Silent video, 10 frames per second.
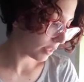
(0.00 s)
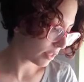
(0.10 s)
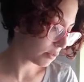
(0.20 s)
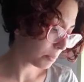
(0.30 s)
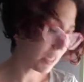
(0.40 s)

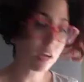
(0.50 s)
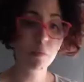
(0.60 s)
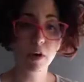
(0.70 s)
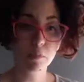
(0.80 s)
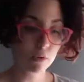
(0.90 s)
it's pink and
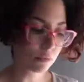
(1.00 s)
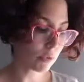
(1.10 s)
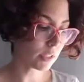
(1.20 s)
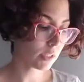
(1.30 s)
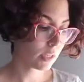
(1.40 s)
purple,
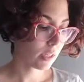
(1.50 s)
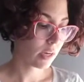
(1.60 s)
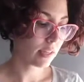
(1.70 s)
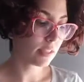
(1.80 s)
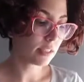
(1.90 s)
right?
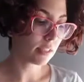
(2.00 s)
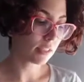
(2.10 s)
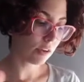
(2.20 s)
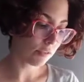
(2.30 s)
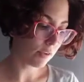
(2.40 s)
And they see that
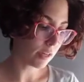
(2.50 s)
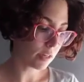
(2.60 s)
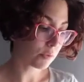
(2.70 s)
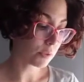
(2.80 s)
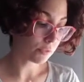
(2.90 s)
they're flying
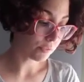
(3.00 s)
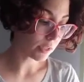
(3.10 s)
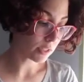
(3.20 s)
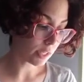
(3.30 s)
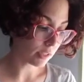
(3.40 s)
around the
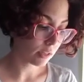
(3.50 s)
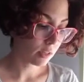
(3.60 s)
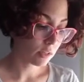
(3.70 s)
fountain,